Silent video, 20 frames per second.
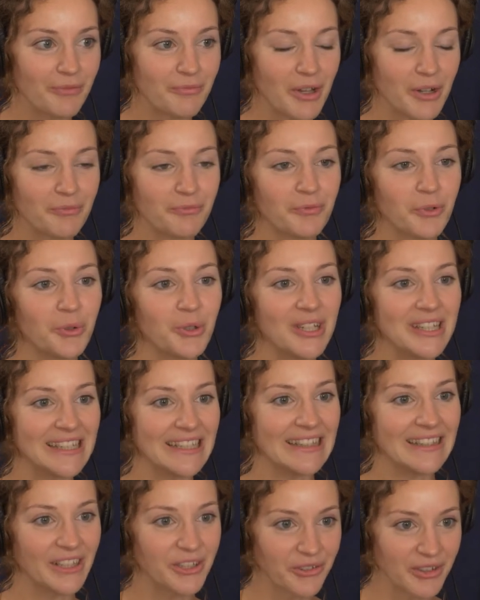
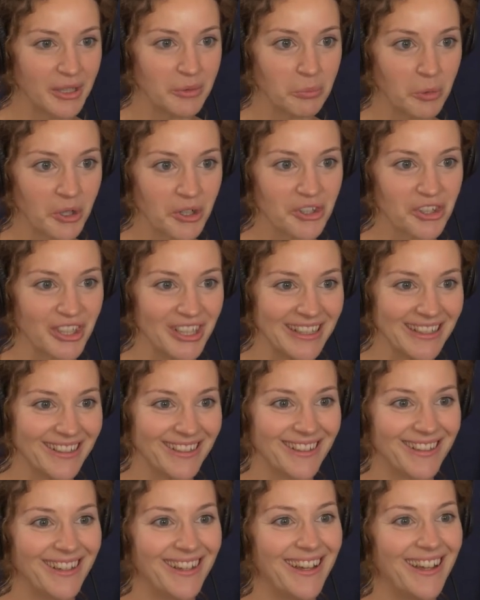avoiding the greenwashing
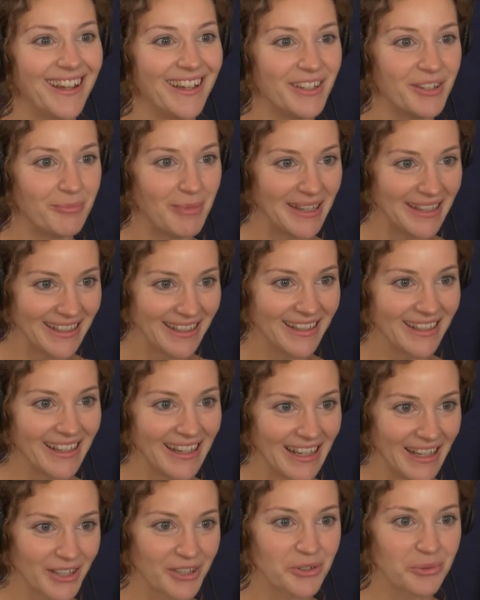and making an
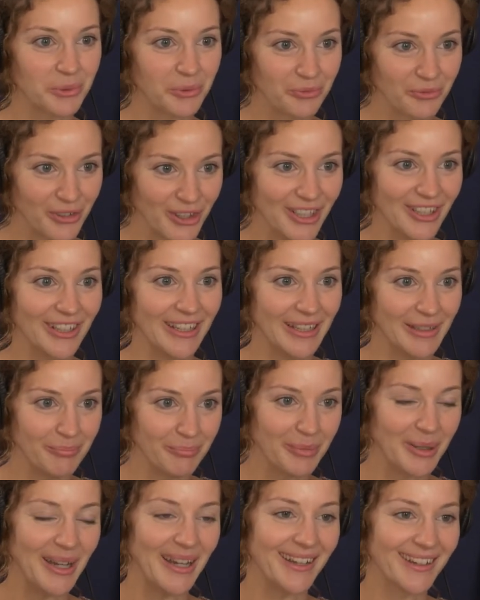actual real
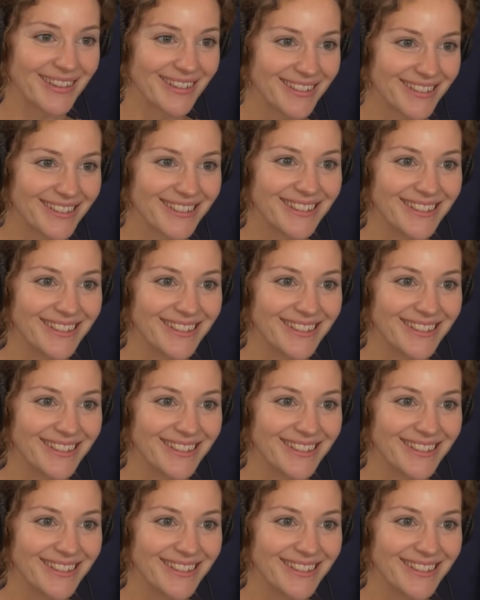impact.